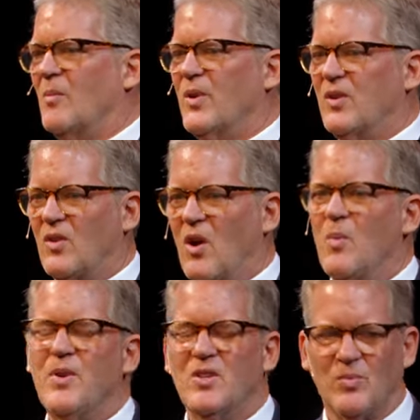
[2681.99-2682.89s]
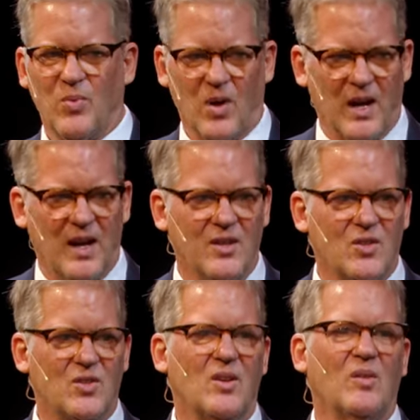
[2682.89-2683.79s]
but don't be
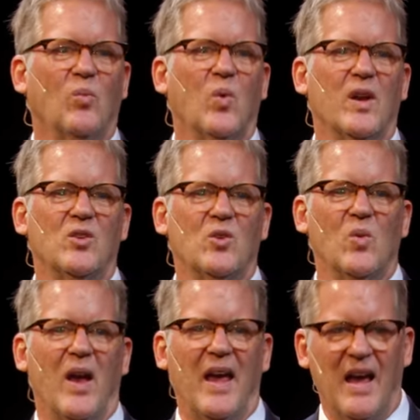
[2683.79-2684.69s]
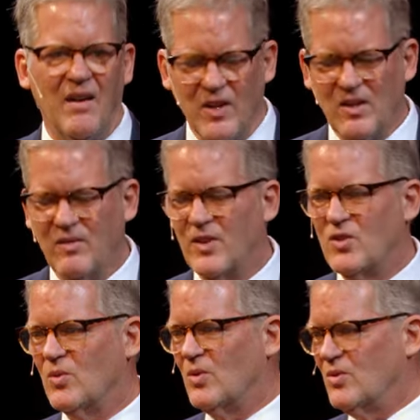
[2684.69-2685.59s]
surprised when you have
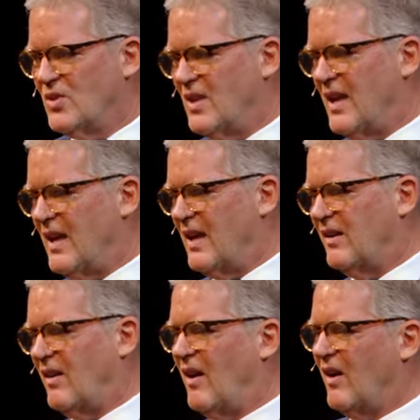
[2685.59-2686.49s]
individuals that